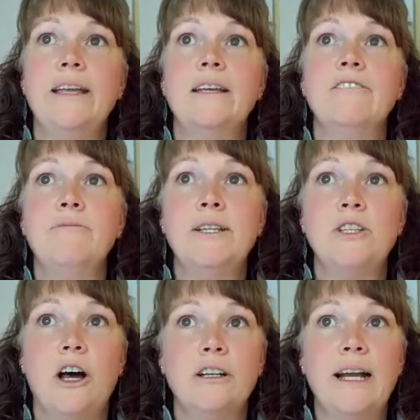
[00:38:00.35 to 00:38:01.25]
Like if
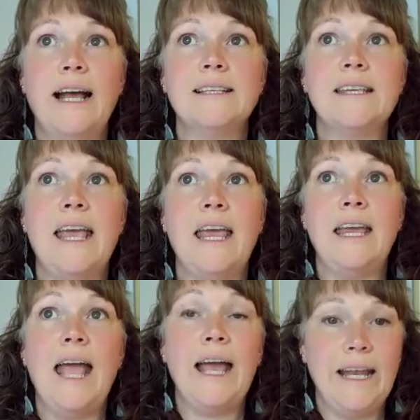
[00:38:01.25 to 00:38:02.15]
my daughter has
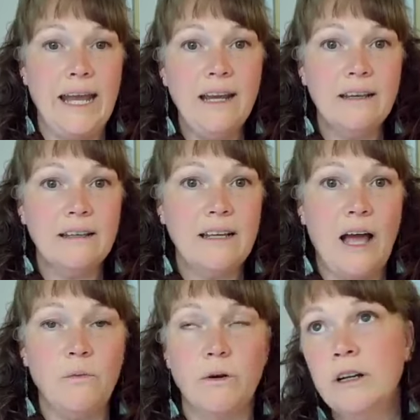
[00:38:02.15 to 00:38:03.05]
a headache
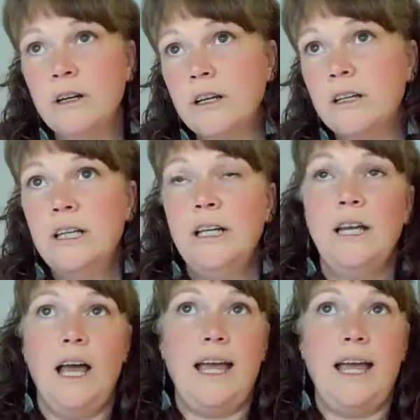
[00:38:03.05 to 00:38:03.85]
at work,